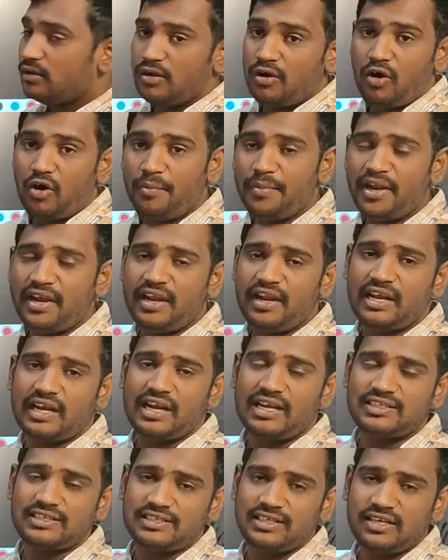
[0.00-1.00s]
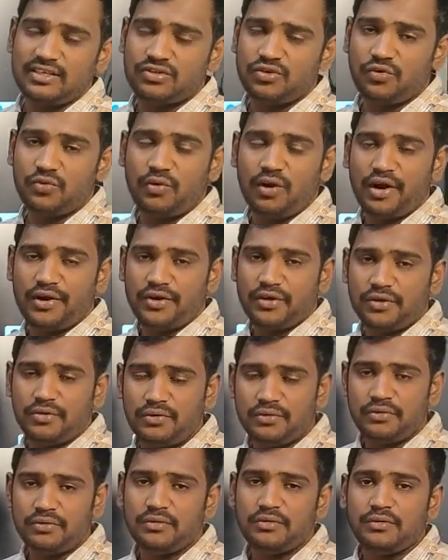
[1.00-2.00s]
How many clusters you want
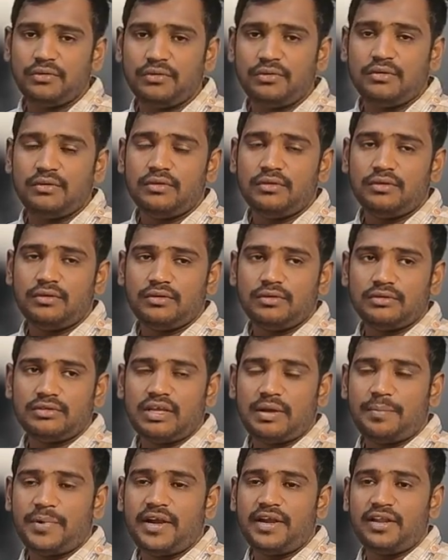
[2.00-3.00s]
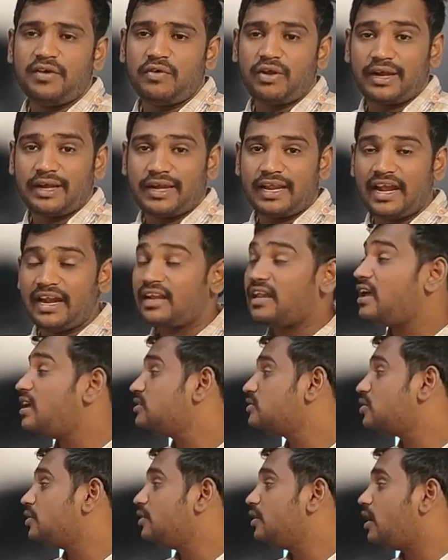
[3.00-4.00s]
to separate your
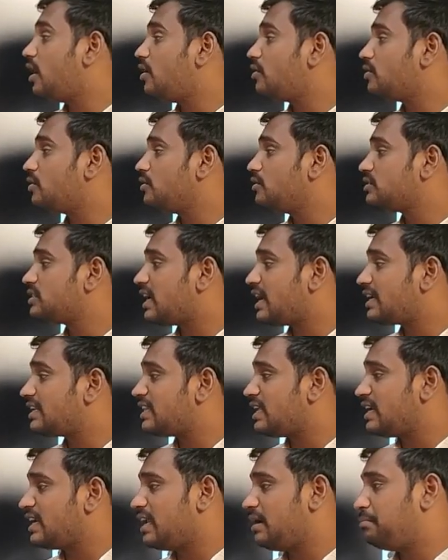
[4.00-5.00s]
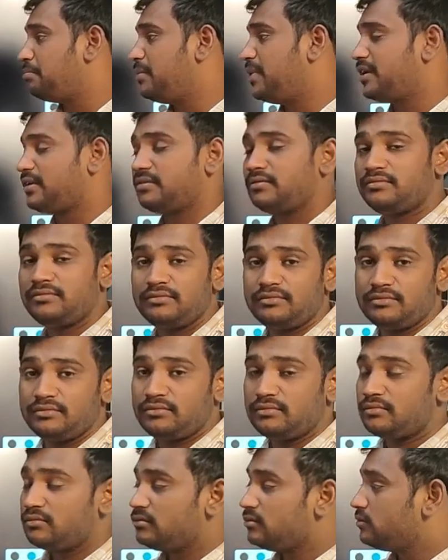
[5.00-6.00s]
data, so you have to select the number.
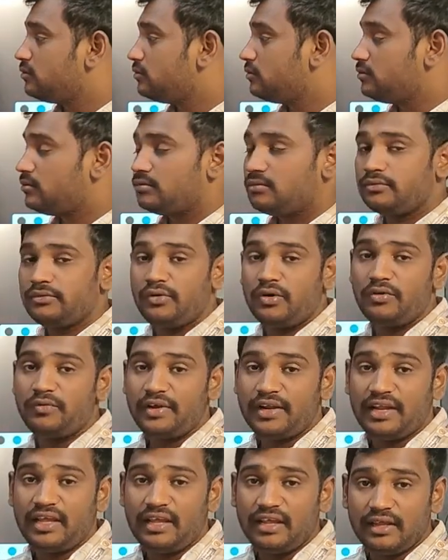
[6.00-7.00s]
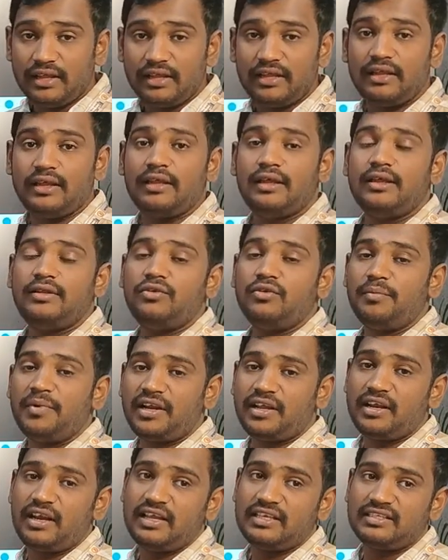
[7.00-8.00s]
Don't worry,
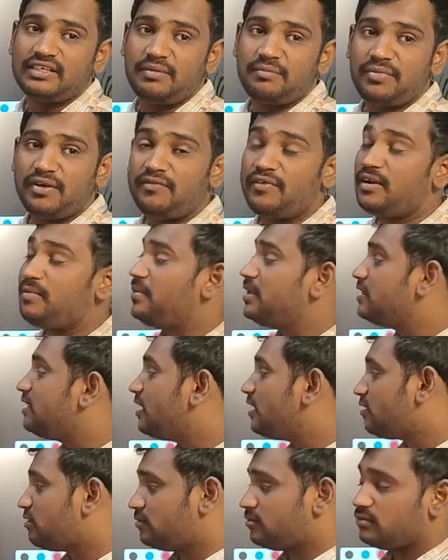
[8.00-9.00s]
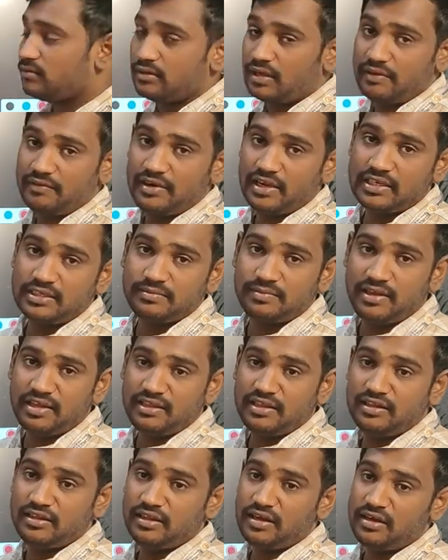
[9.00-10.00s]
numerical example will be there, I will
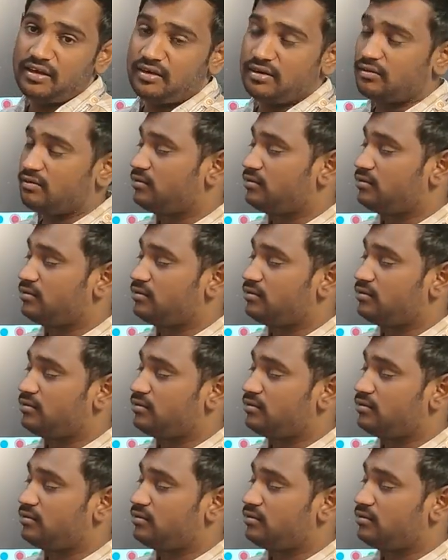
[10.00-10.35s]
explain in that.